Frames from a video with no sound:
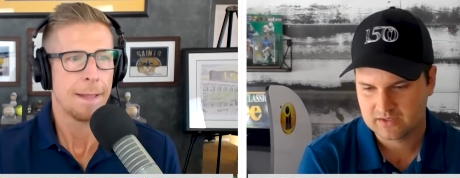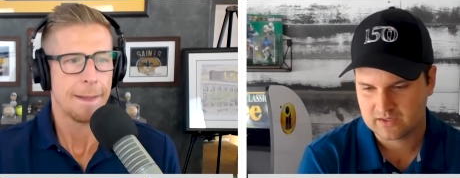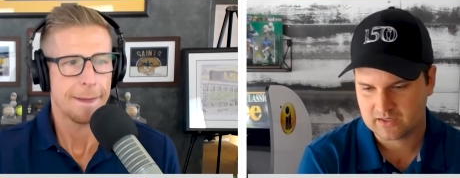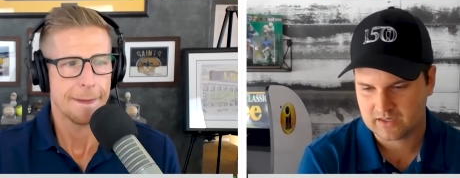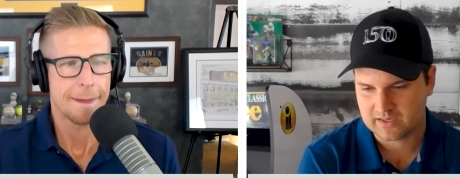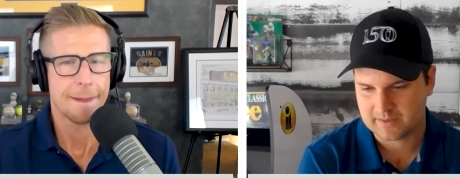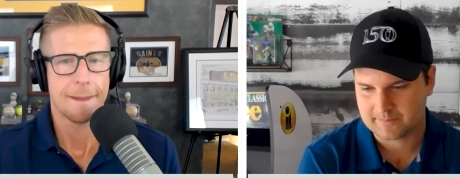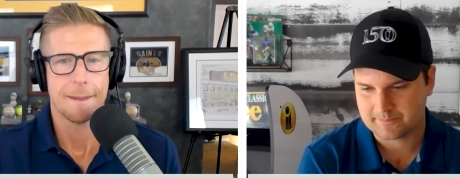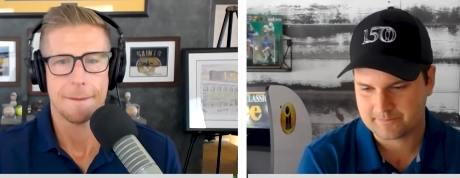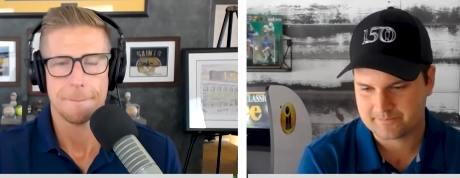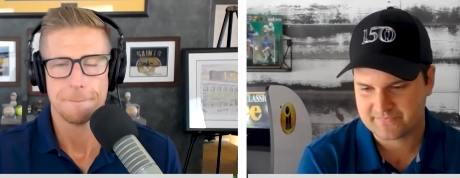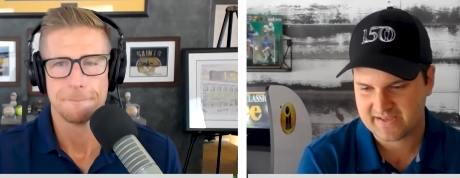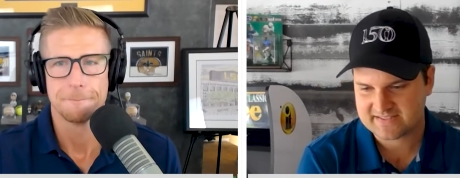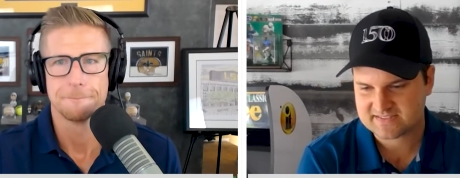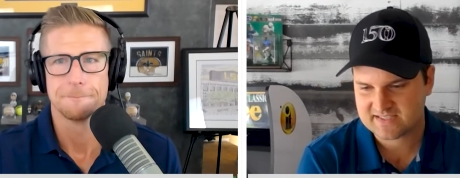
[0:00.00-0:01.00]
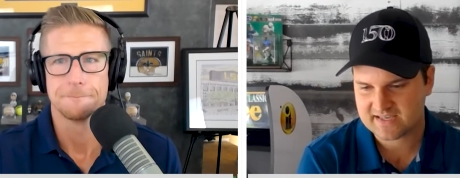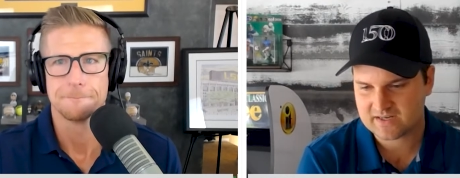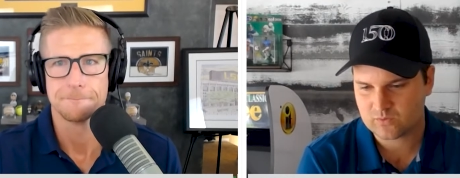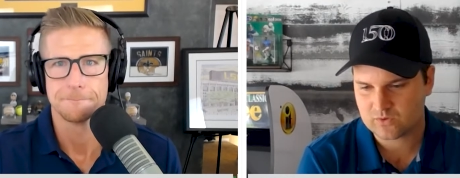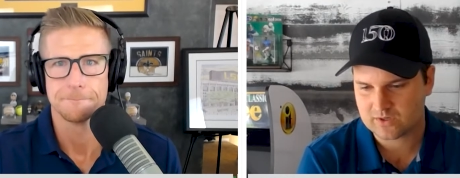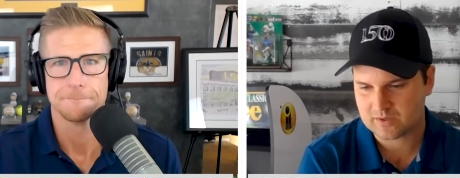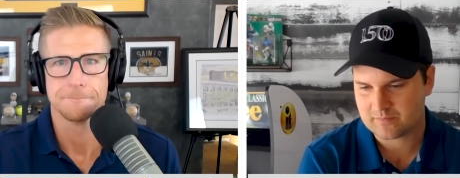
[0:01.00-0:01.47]
Speaker 1: um, that's kind
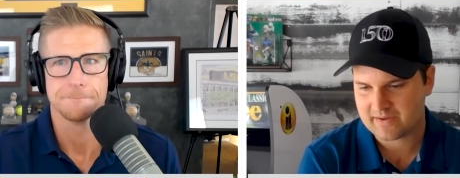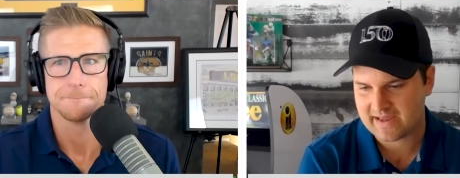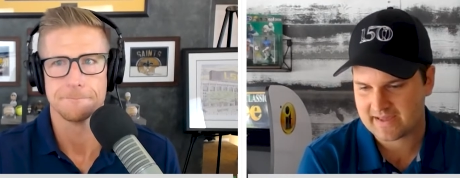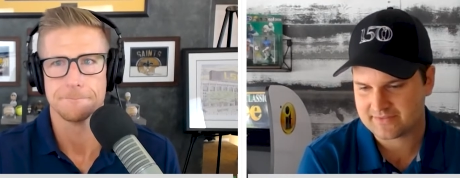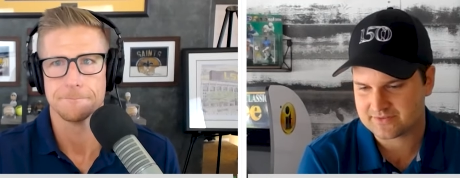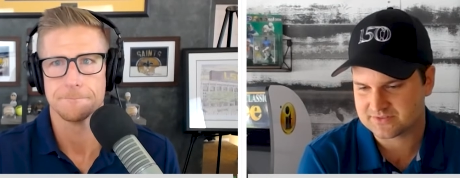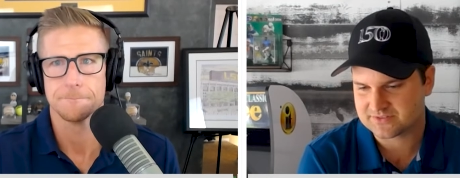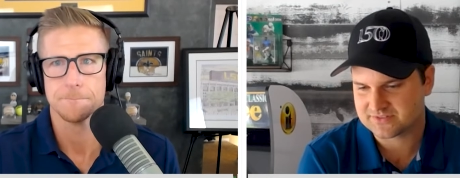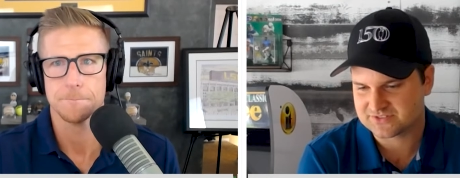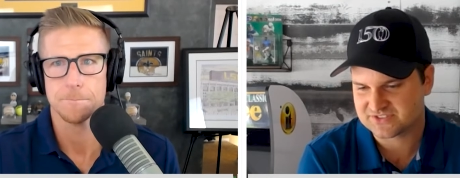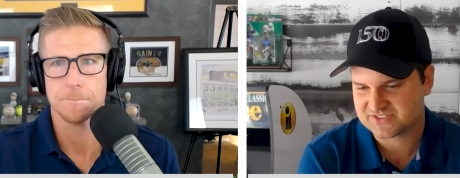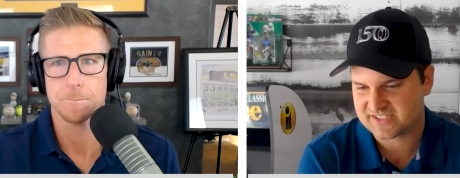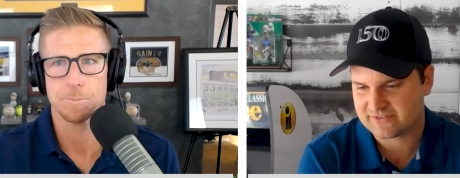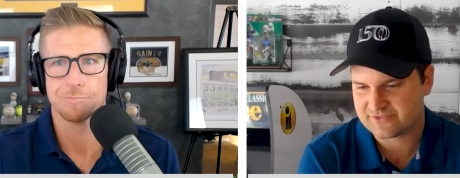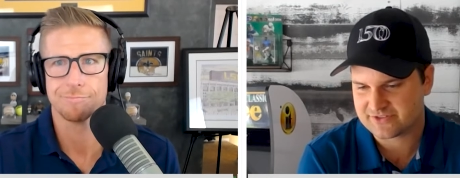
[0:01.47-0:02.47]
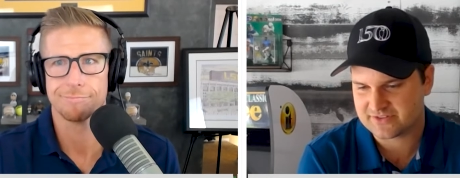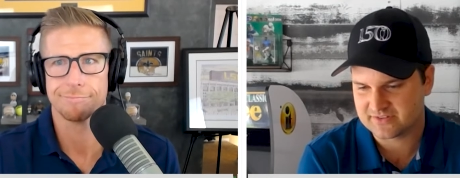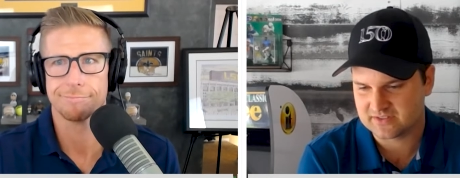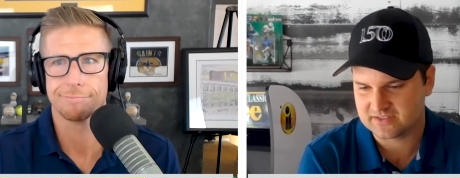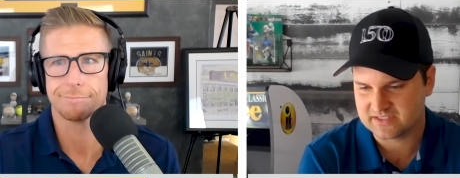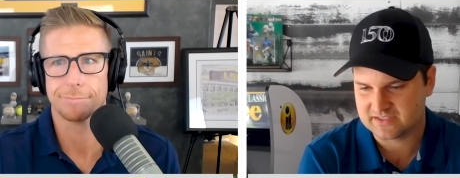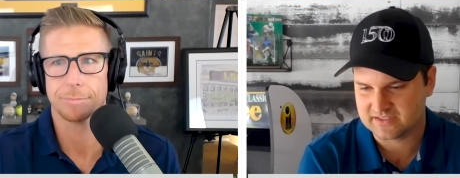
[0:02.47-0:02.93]
of where I'm at. They're they're seventh in
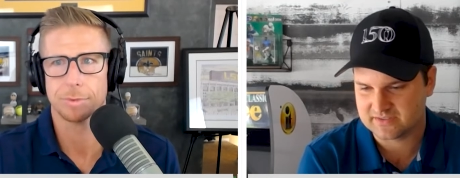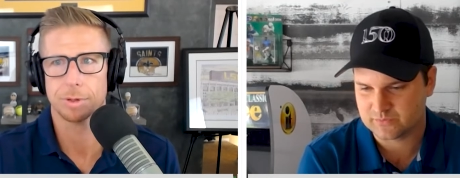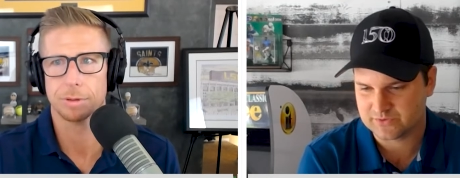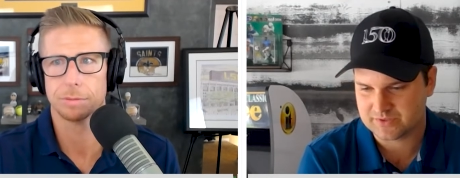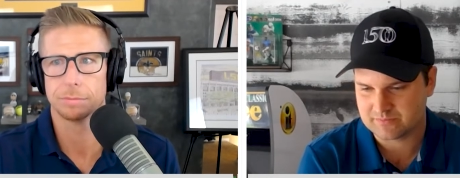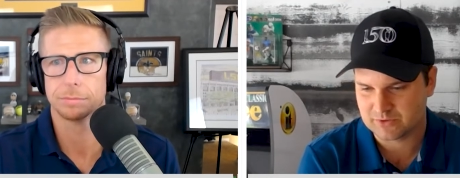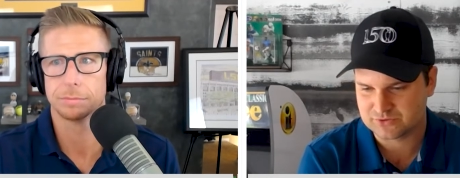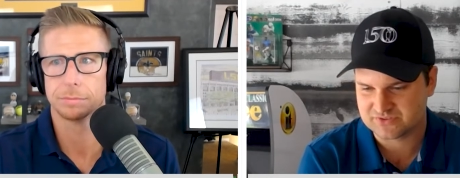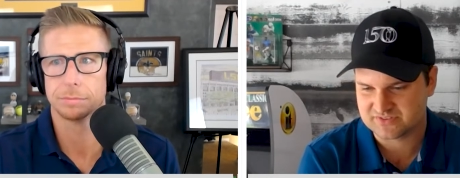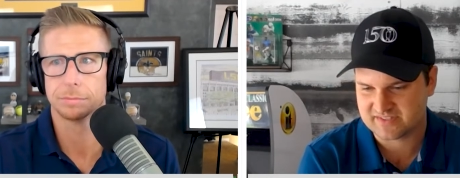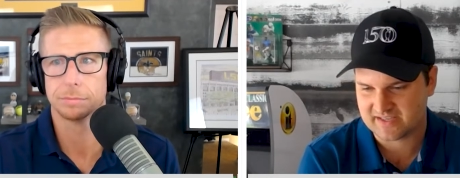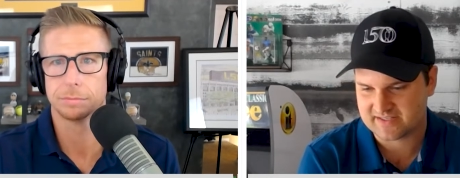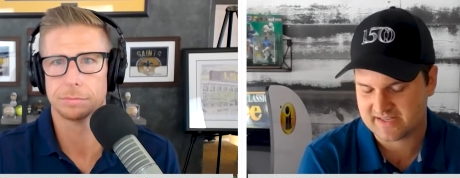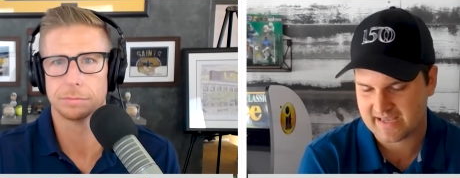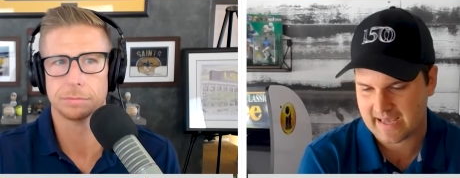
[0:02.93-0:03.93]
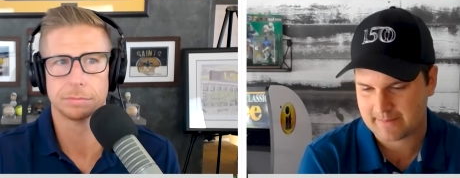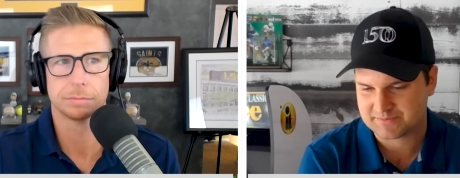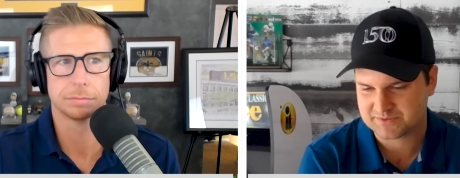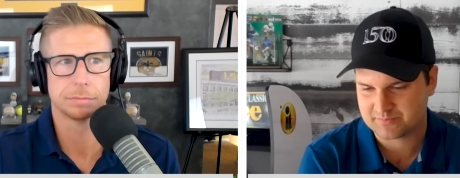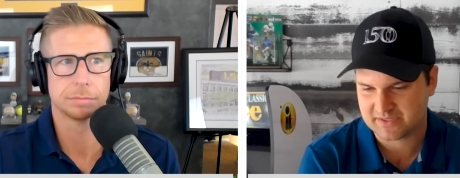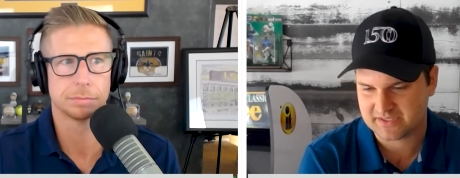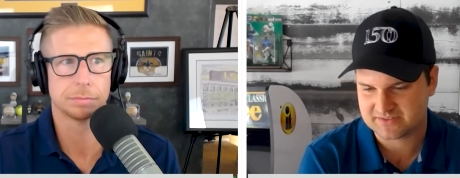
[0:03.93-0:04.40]
the league with the most dead cap
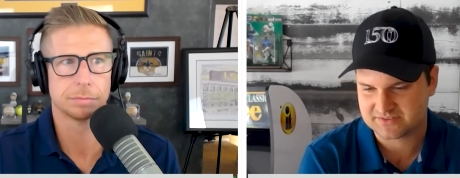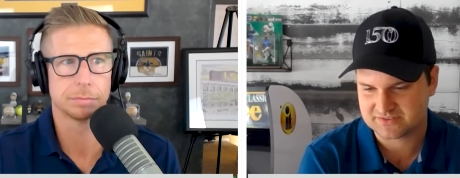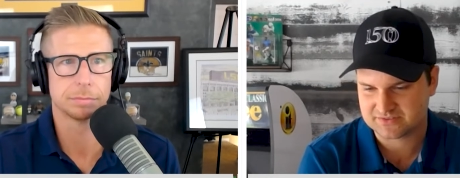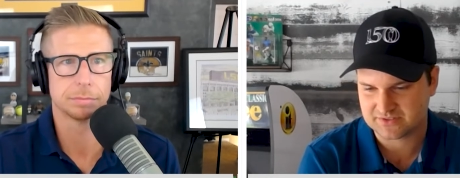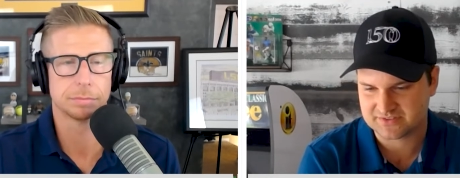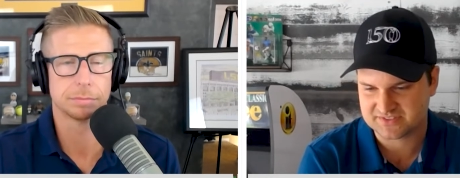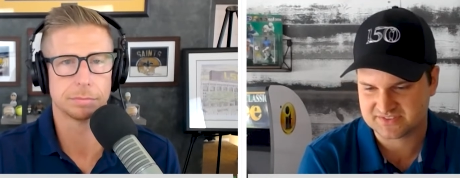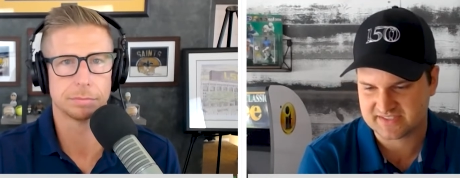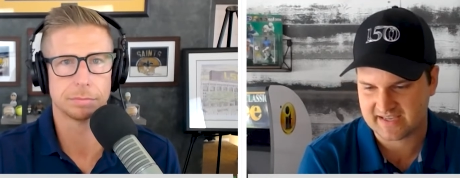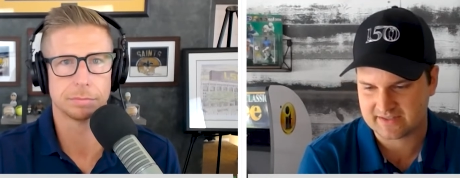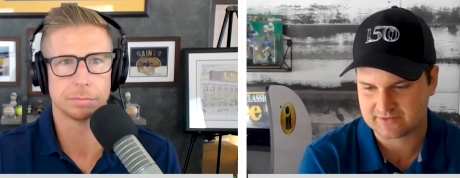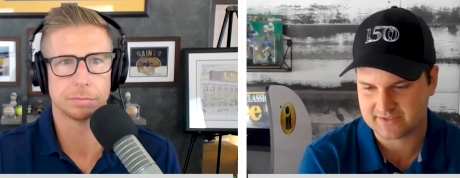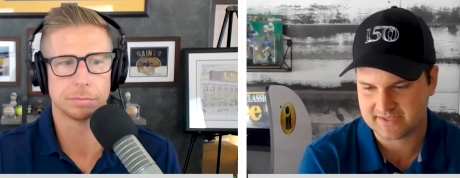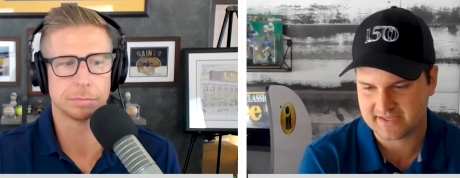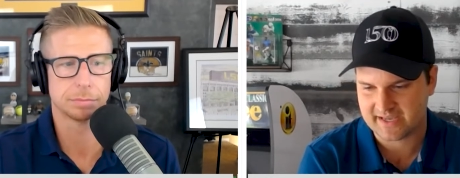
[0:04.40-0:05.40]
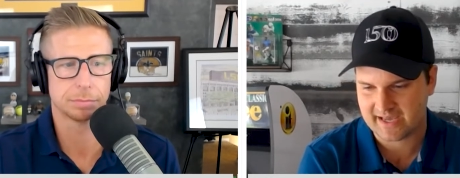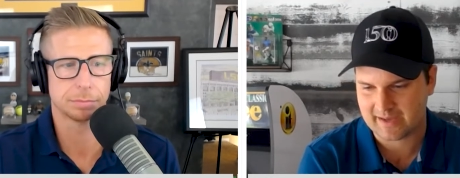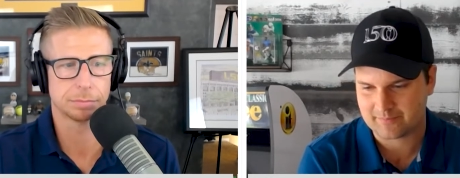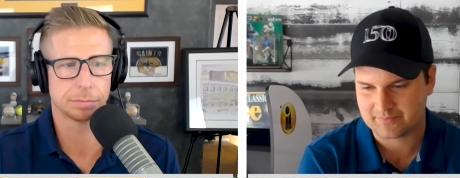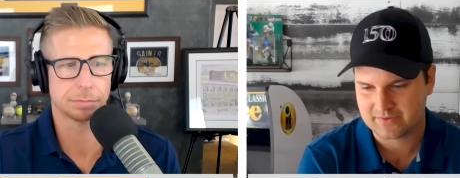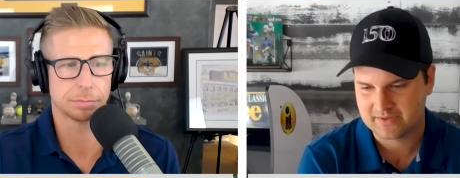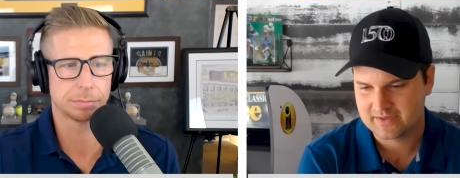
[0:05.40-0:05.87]
space on the salary
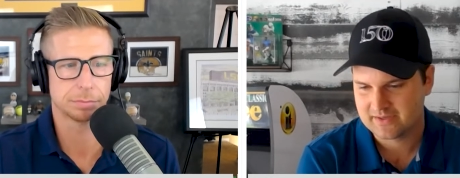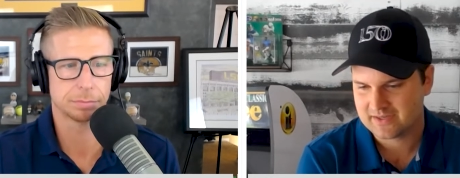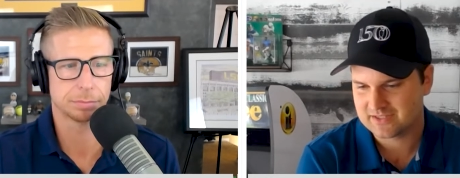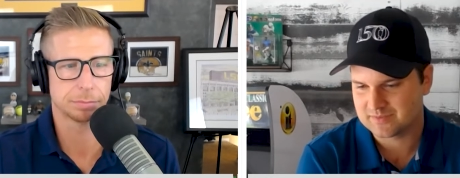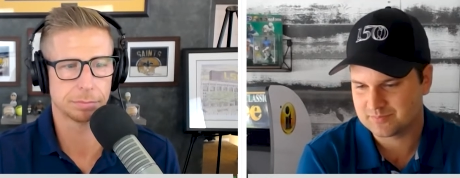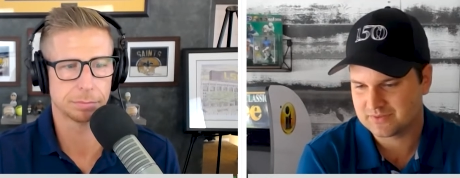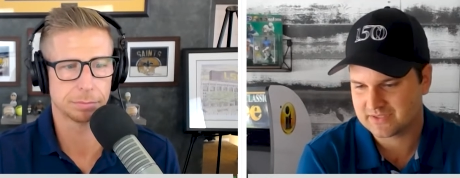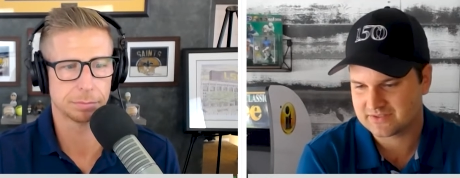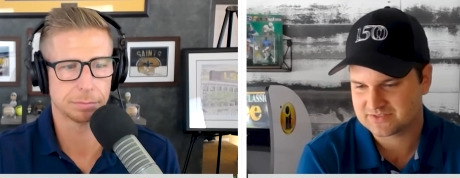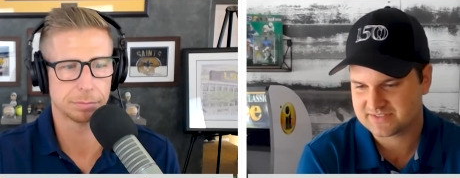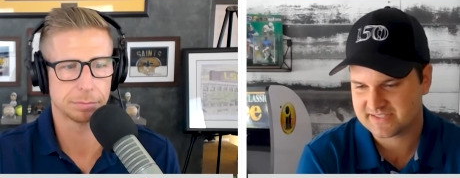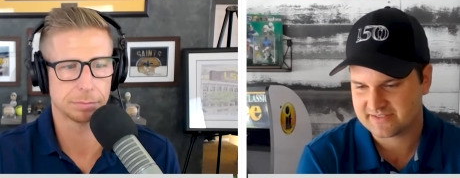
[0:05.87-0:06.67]
cap, and the players they